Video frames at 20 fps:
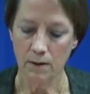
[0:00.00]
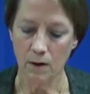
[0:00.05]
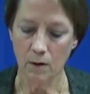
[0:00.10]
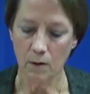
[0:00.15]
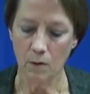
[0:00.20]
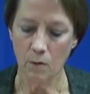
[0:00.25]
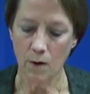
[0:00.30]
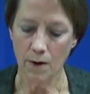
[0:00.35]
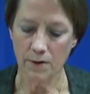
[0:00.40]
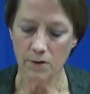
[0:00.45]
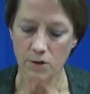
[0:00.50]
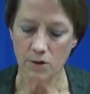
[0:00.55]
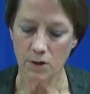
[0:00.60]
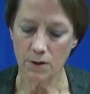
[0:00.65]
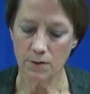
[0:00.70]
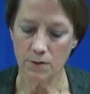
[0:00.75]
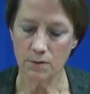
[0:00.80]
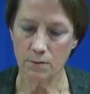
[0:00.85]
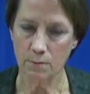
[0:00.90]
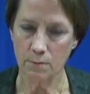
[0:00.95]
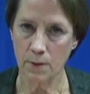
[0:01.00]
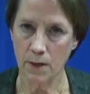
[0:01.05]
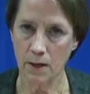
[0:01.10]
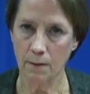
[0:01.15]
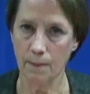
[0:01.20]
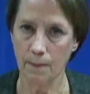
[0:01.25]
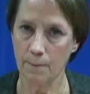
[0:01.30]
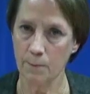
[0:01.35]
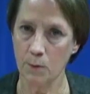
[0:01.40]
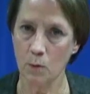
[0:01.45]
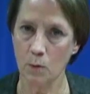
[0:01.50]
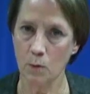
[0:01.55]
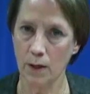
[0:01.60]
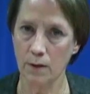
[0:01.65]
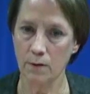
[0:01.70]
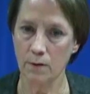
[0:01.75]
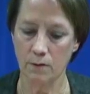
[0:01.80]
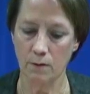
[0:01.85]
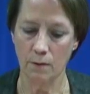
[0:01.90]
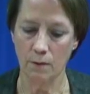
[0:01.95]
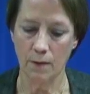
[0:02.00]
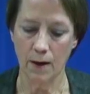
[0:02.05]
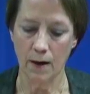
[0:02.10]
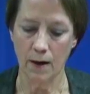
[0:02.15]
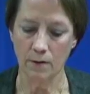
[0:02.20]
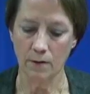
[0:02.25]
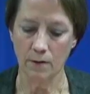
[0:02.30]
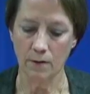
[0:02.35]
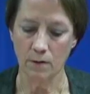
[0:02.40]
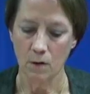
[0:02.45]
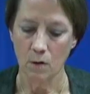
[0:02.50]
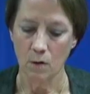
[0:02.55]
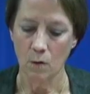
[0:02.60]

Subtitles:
Now, I want to just make the point that